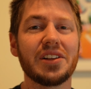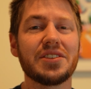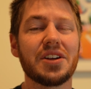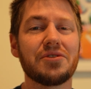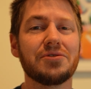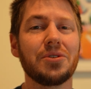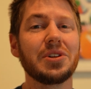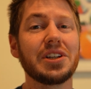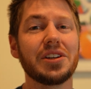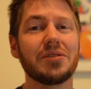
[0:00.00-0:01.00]
It's not
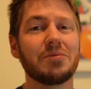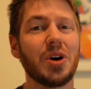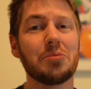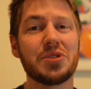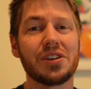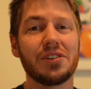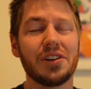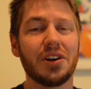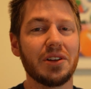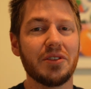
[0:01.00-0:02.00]
fully optical,
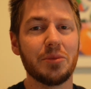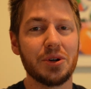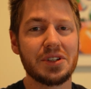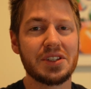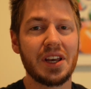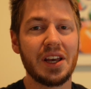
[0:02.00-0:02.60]
all of the modes,